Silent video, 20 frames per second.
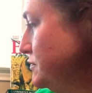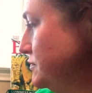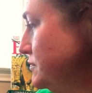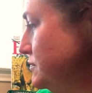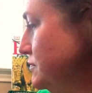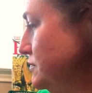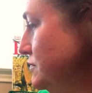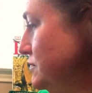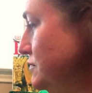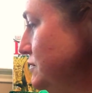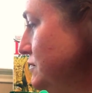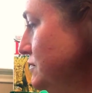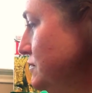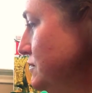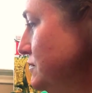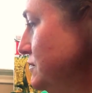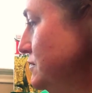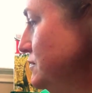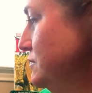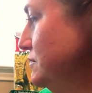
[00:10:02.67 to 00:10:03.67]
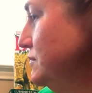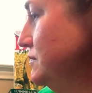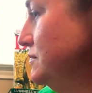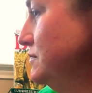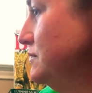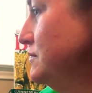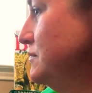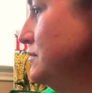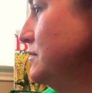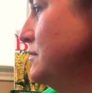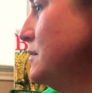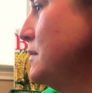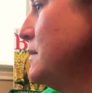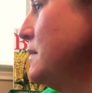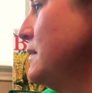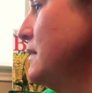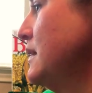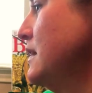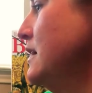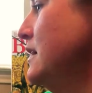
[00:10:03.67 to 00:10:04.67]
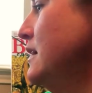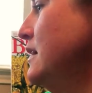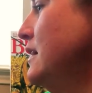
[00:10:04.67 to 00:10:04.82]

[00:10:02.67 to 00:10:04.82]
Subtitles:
Nothing is said.